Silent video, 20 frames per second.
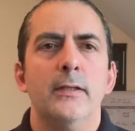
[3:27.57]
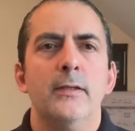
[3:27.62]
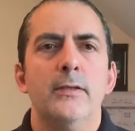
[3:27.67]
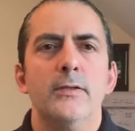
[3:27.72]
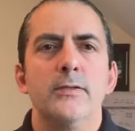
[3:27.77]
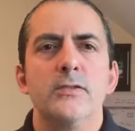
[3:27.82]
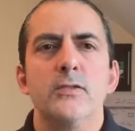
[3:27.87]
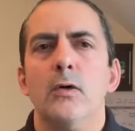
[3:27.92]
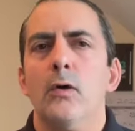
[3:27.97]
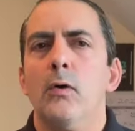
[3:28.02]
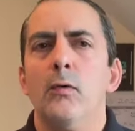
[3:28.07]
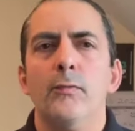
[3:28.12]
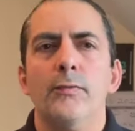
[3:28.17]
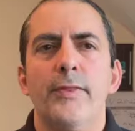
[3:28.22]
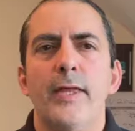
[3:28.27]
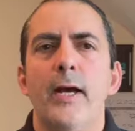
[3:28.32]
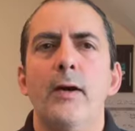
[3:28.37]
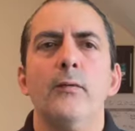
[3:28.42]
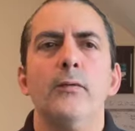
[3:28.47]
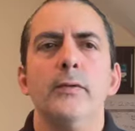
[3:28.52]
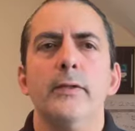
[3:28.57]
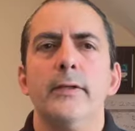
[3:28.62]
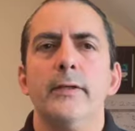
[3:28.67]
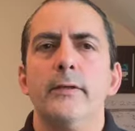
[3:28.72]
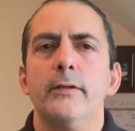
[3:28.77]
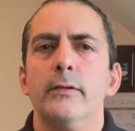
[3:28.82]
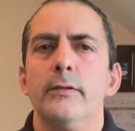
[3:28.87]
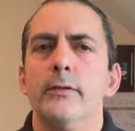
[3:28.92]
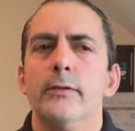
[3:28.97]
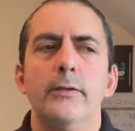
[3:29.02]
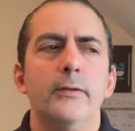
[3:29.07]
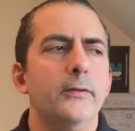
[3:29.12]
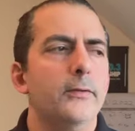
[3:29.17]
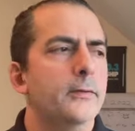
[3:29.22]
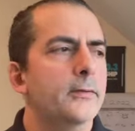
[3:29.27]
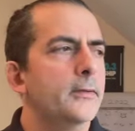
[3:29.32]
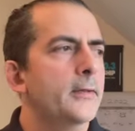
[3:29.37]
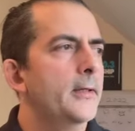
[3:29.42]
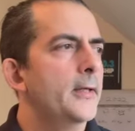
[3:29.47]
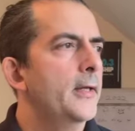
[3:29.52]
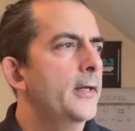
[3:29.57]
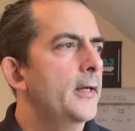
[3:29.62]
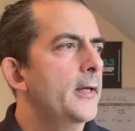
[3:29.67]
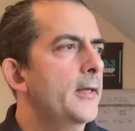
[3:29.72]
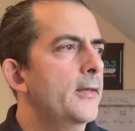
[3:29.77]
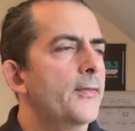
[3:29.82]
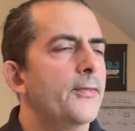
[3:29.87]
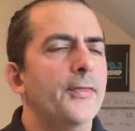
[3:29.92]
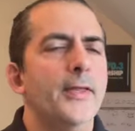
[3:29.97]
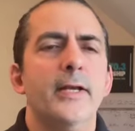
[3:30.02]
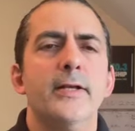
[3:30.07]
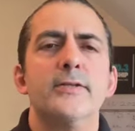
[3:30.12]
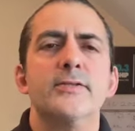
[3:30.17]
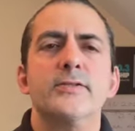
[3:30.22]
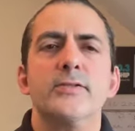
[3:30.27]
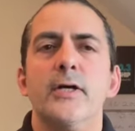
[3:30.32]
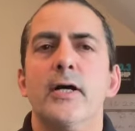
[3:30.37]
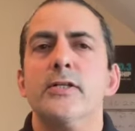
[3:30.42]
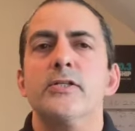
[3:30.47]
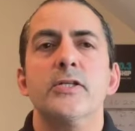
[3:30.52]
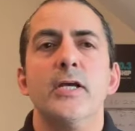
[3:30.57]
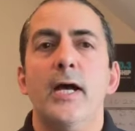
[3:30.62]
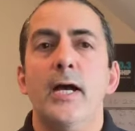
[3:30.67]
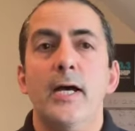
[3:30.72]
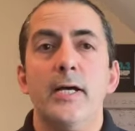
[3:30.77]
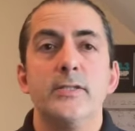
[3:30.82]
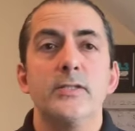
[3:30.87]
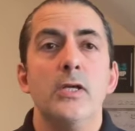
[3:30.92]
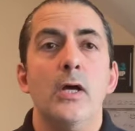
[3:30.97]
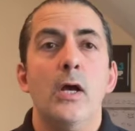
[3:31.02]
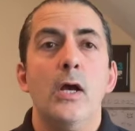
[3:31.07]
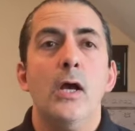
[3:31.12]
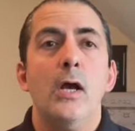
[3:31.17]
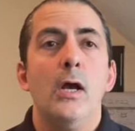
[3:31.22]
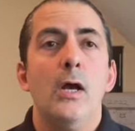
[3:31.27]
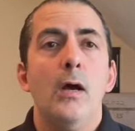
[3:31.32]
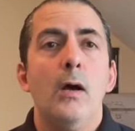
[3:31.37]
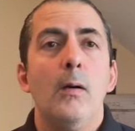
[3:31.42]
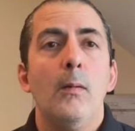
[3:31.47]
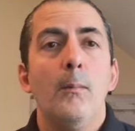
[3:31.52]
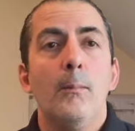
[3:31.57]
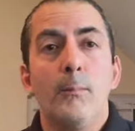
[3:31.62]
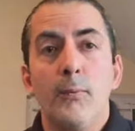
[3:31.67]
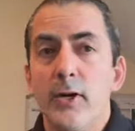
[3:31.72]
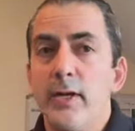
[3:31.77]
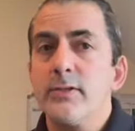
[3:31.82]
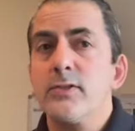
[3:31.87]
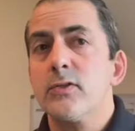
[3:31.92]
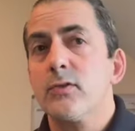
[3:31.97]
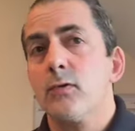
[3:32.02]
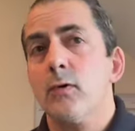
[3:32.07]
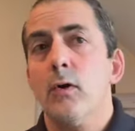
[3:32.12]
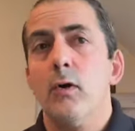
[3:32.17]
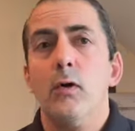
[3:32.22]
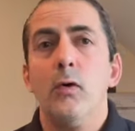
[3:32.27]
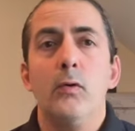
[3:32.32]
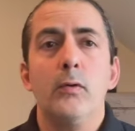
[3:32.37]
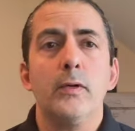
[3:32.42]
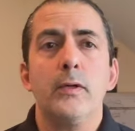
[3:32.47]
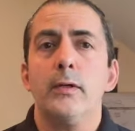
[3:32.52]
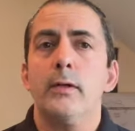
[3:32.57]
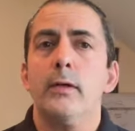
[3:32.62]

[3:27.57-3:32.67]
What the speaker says: So that will include things such as breaststroke,